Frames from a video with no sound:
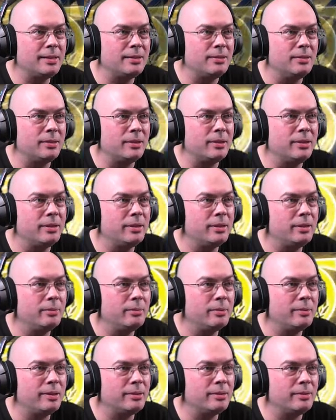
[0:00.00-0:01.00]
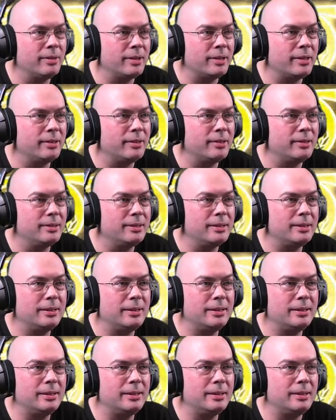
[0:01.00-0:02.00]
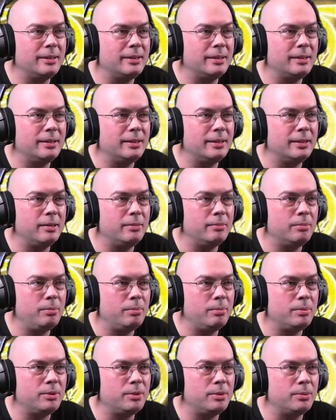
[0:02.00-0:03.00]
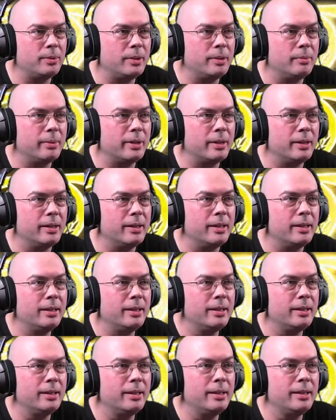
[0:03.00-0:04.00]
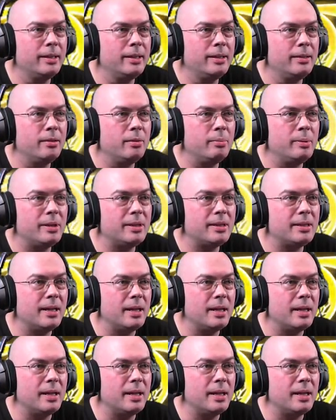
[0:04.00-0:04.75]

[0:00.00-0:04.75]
That's not good. What else have I got? Uh, uh, uh, no. Oh, Stalker, we can uh, do a bit of